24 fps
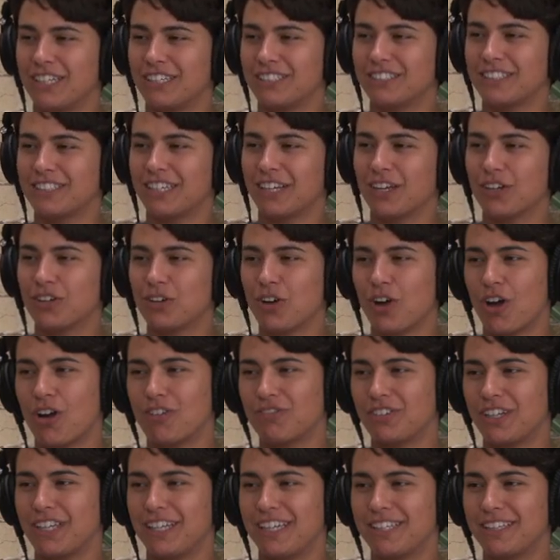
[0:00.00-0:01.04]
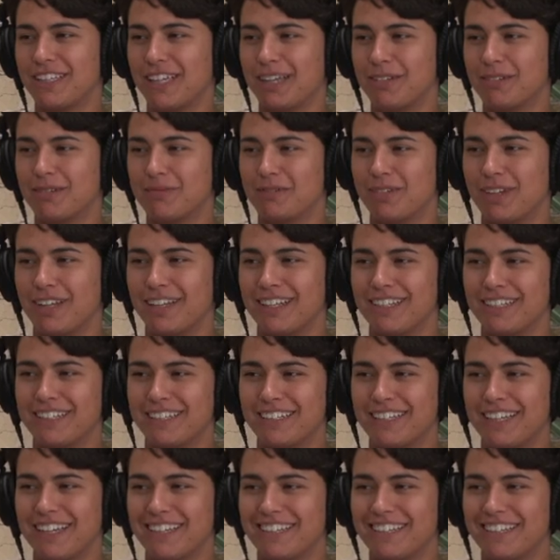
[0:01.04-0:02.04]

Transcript: It's like what? a coffee that. Yeah.